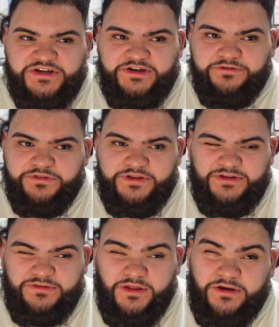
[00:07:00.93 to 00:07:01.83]
I
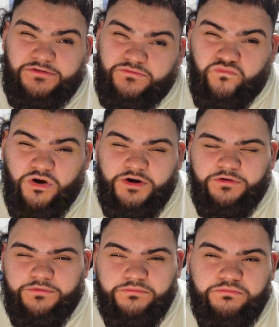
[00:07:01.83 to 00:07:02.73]
only like want
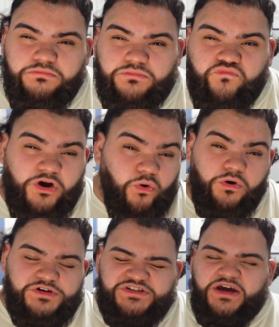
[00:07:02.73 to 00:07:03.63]
to
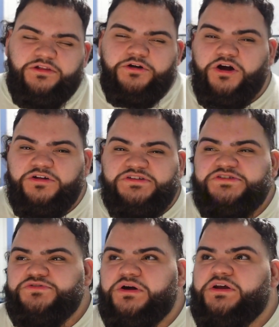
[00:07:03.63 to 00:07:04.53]
record Skylander content,
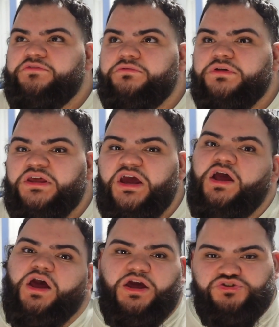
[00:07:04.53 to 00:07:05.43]
so I never really
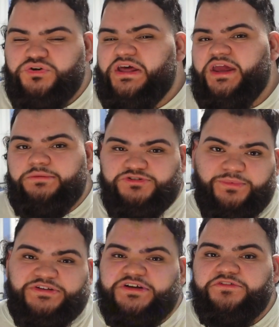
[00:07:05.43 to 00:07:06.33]
enjoy that game to
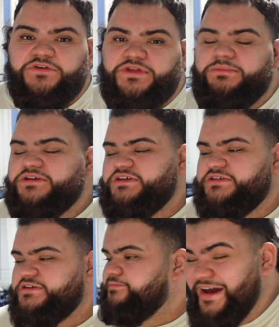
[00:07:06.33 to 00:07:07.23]
myself, if that makes
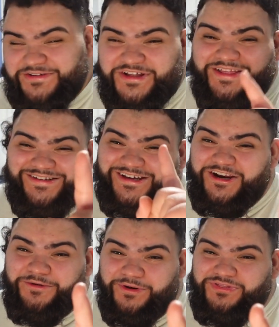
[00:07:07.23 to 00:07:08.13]
sense. I'm generally
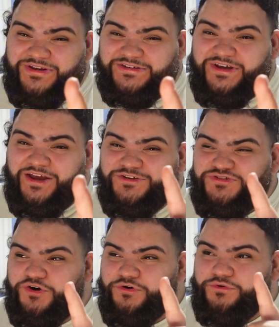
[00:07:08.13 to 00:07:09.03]
excited about this.
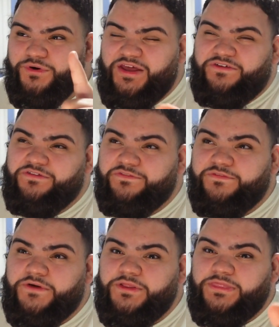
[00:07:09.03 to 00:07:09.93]
So
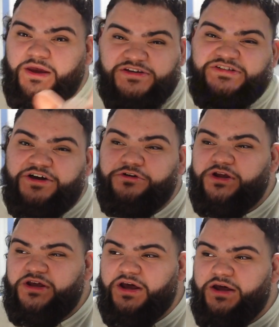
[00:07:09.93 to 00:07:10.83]
if next
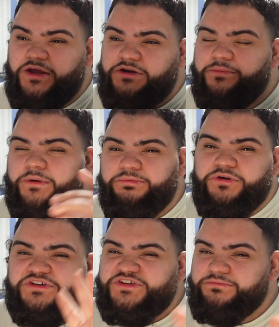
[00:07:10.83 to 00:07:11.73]
Saturday I end up
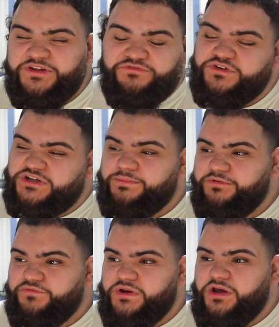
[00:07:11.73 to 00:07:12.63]
uploading some different type
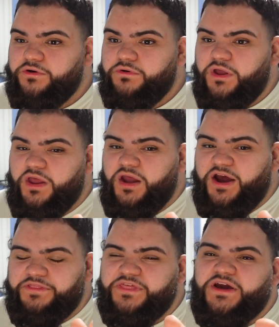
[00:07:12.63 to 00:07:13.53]
of video,
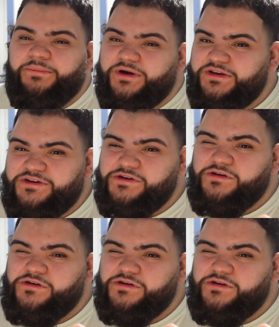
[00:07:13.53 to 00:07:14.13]
I think I might